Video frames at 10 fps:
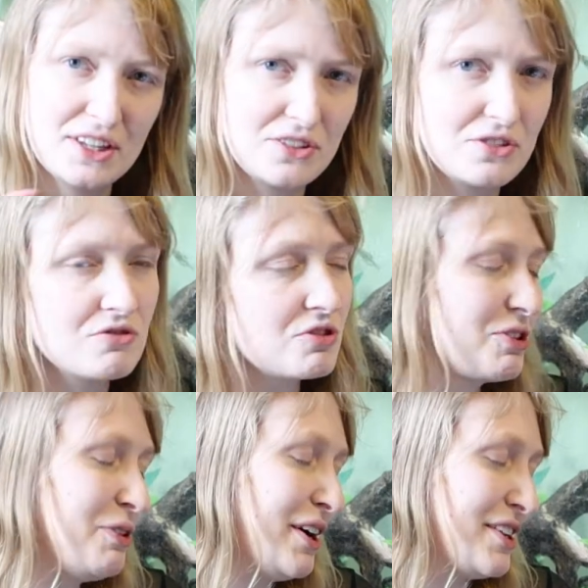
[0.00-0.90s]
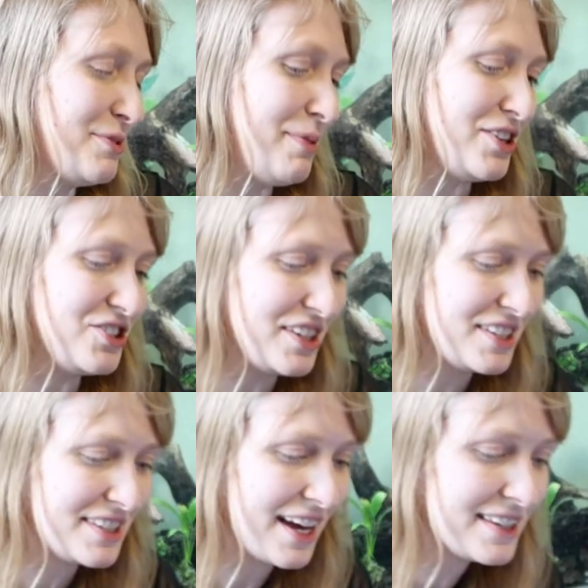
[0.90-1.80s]
they do require
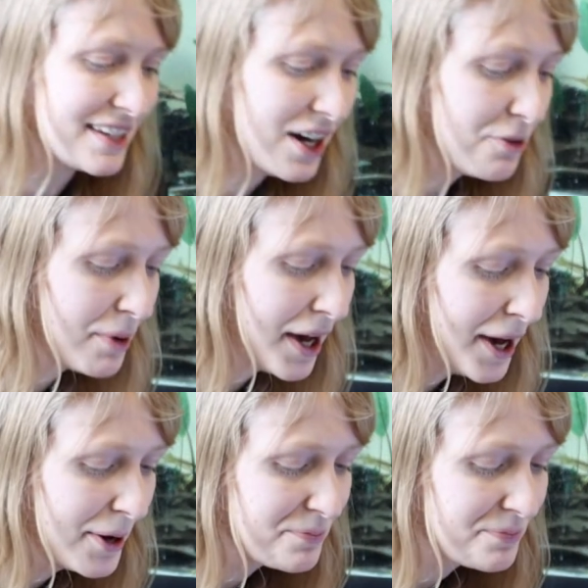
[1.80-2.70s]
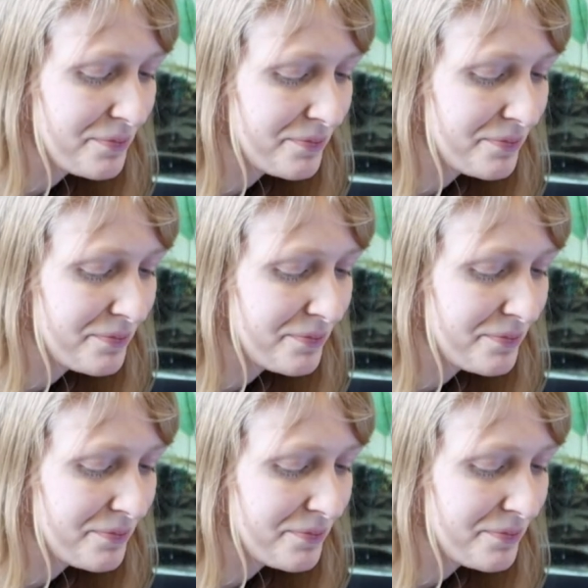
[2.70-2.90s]
specialist setup. Um,